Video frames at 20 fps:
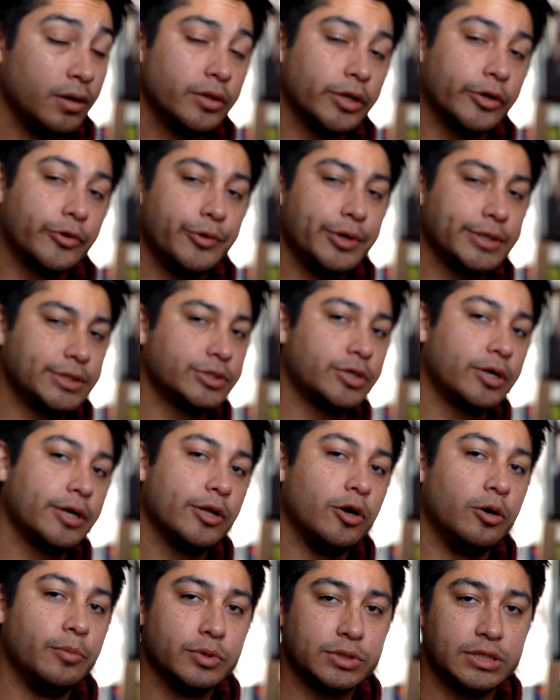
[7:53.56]
The Garunix
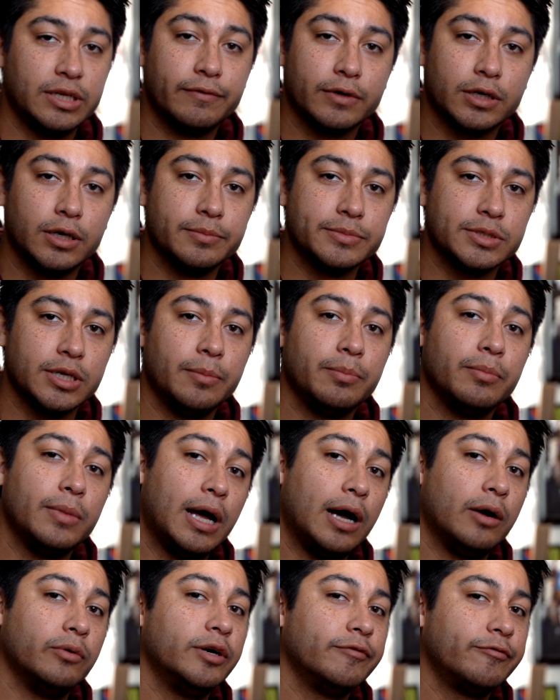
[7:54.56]
Eternity almost never comes up.
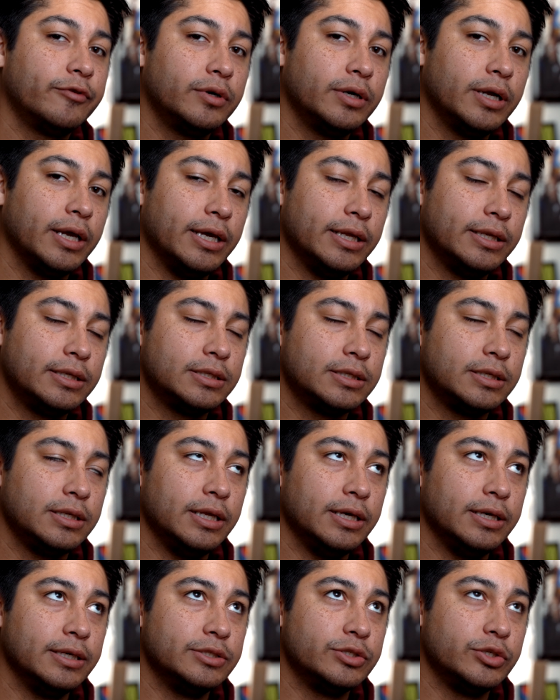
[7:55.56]
However, it
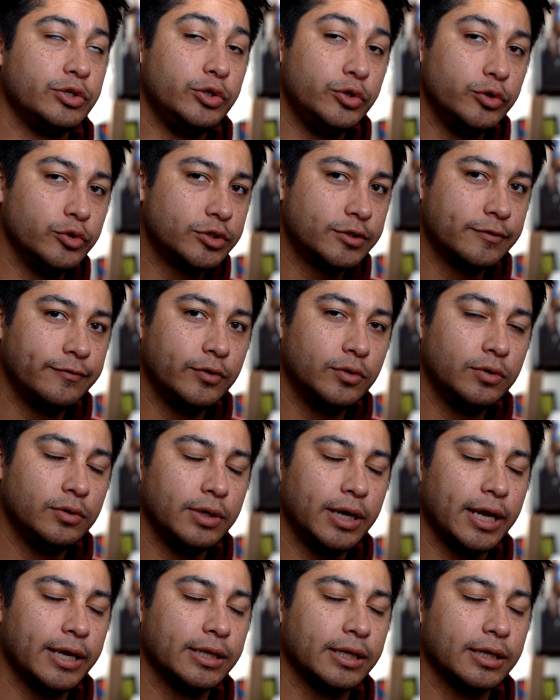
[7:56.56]
is
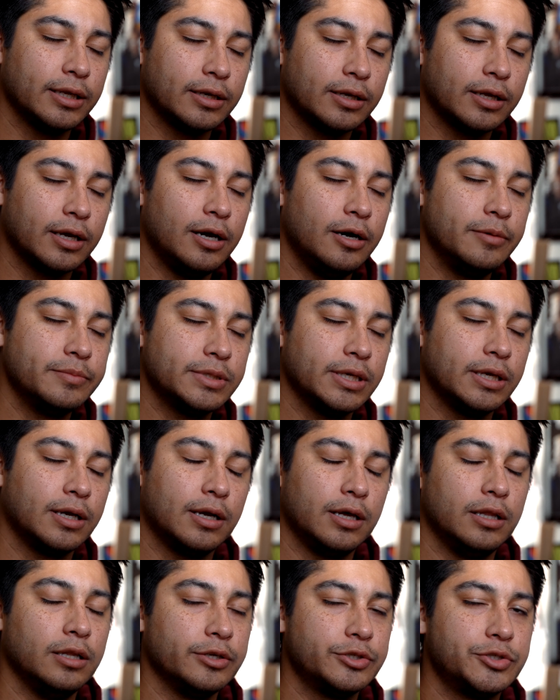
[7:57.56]
useful and it comes in
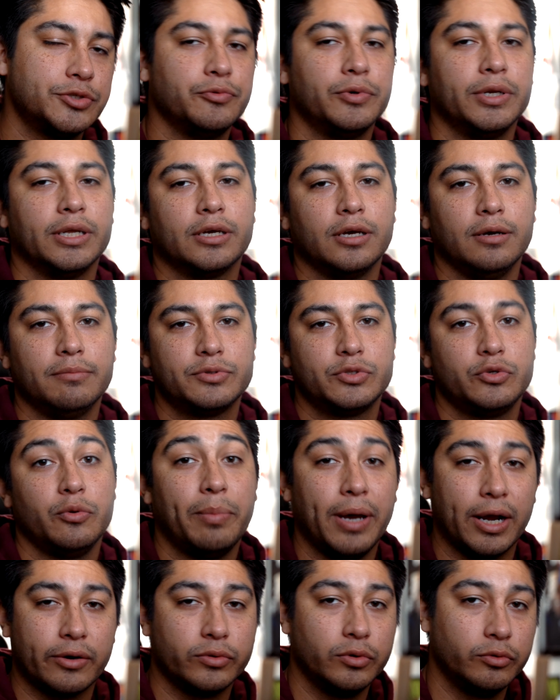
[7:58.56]
clutch when it comes to
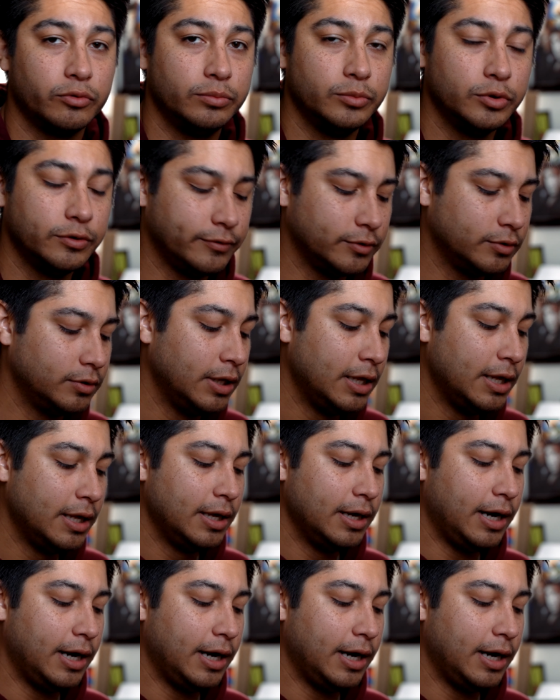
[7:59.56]
back row removal.